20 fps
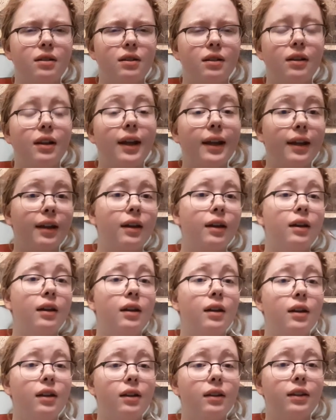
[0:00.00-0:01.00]
Like,
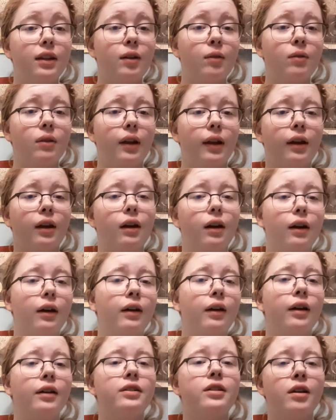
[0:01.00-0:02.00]
they were like, "Huh,
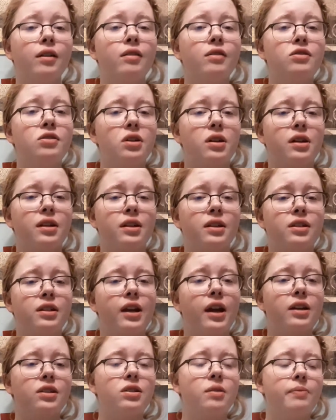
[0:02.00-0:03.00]
I dare you chug this
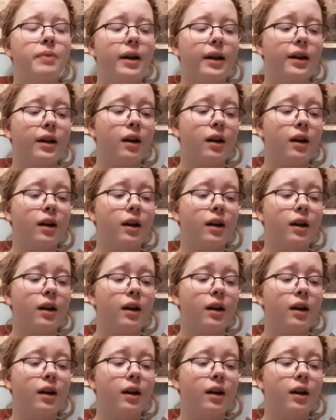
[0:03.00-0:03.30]
ketchup packet."